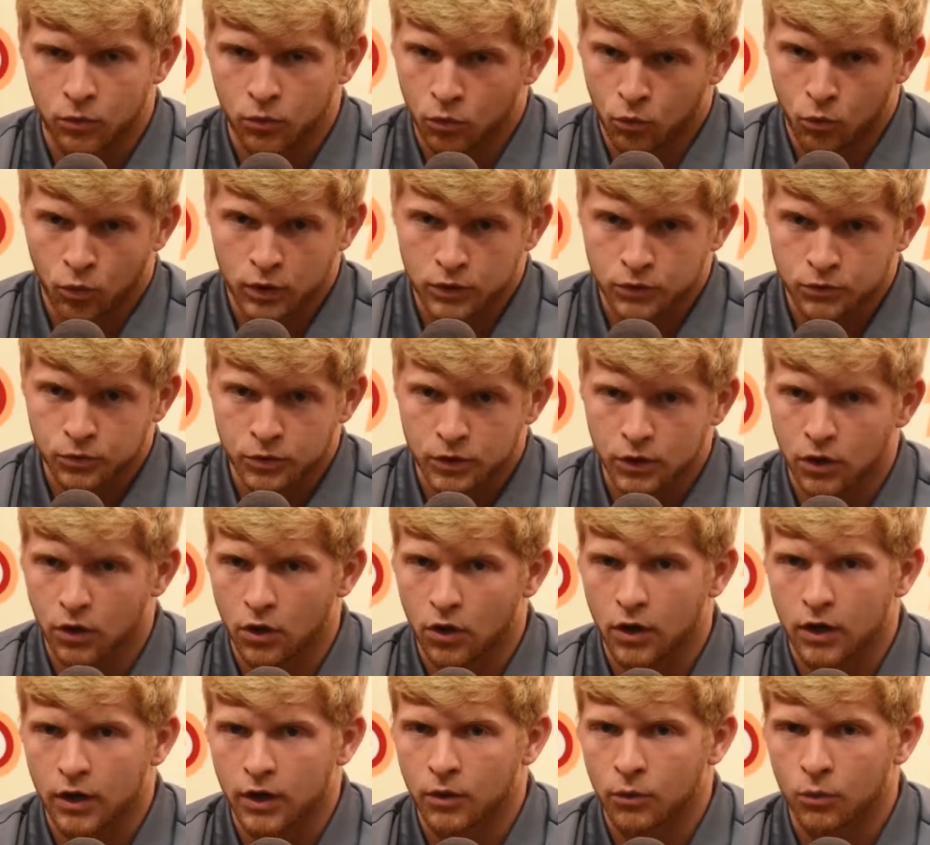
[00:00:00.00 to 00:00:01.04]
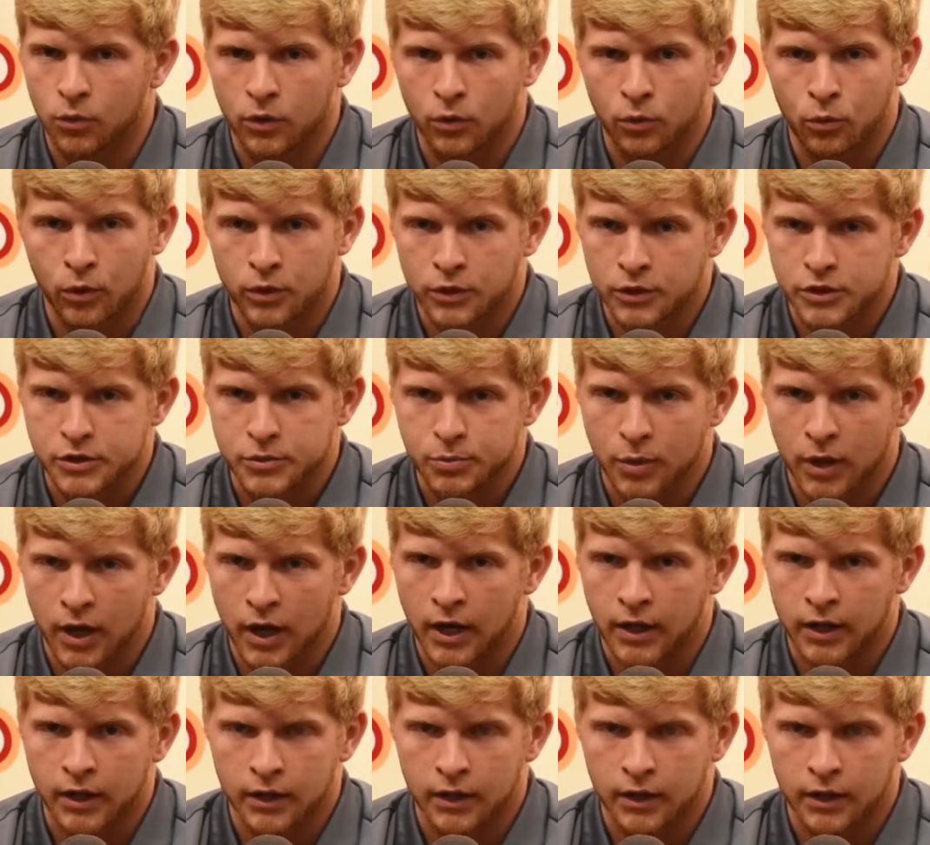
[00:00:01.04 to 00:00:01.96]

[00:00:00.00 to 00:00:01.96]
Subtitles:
worked really hard. I won the spot.